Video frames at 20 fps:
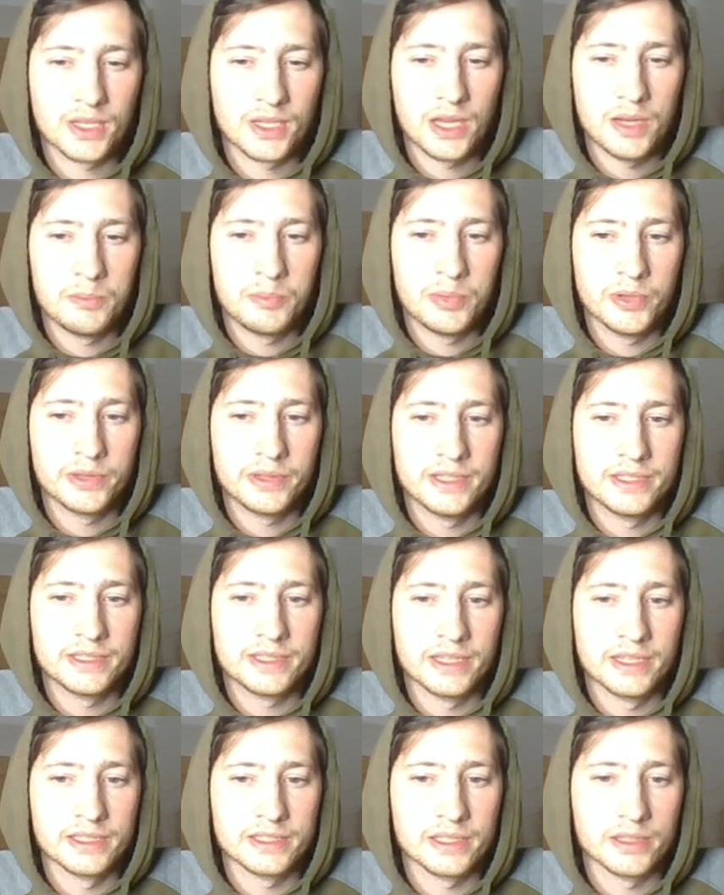kind of put these
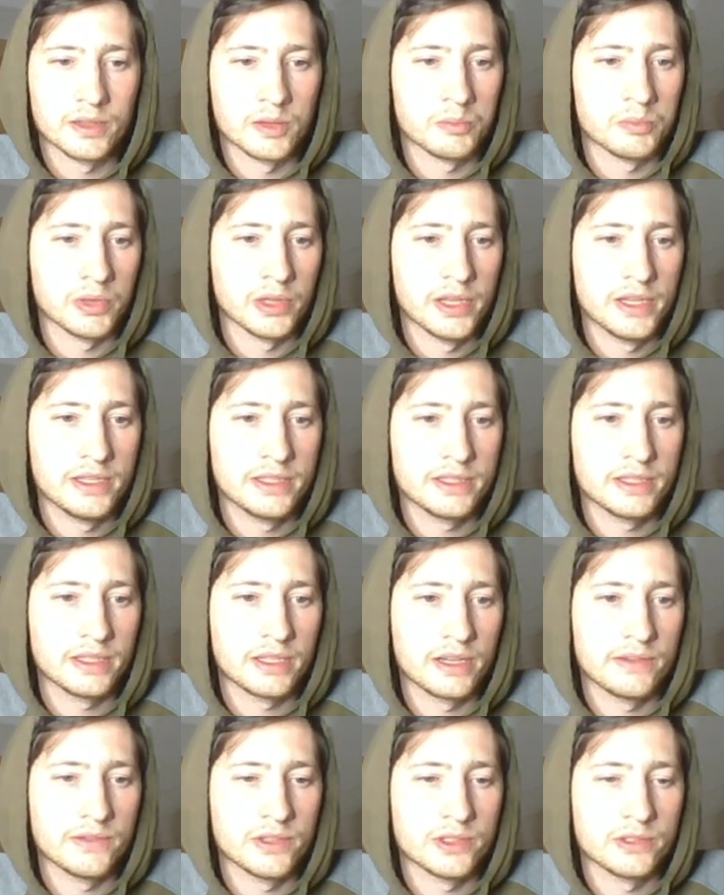things in their place and
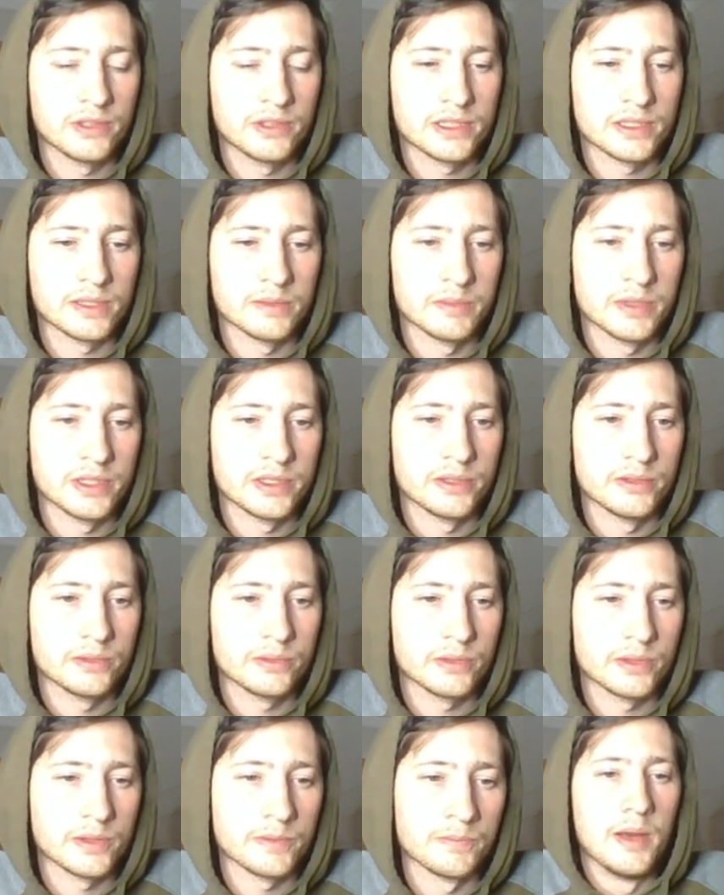kind of address some issues
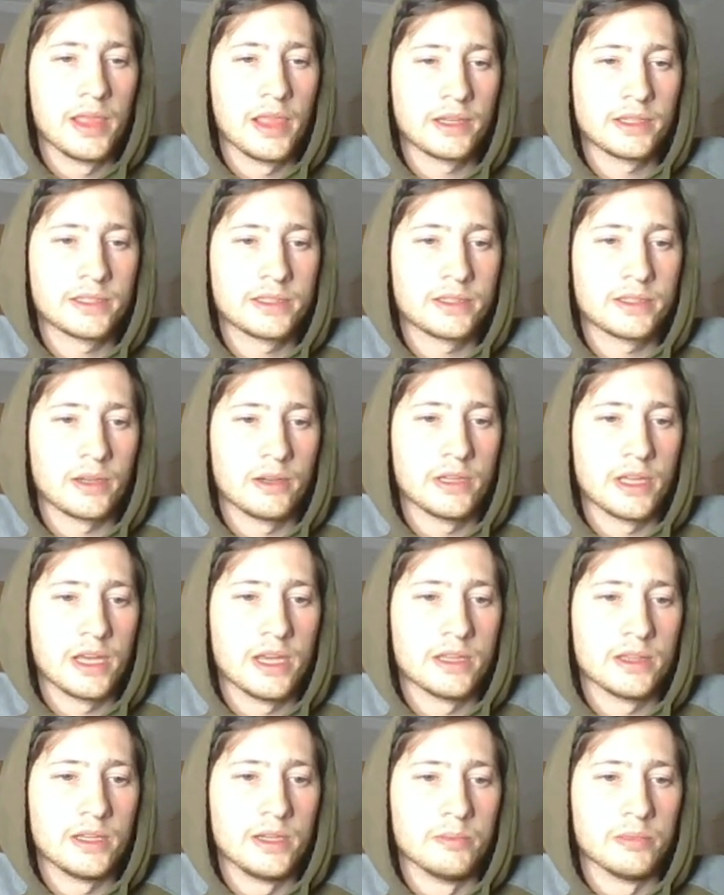with them. I'd like to start with
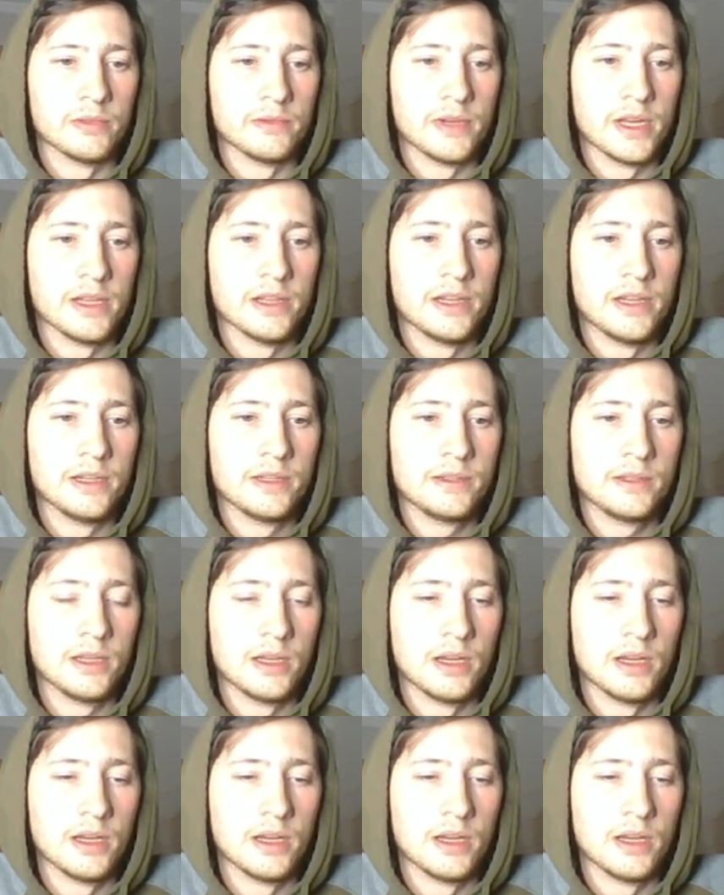Anthony Barella.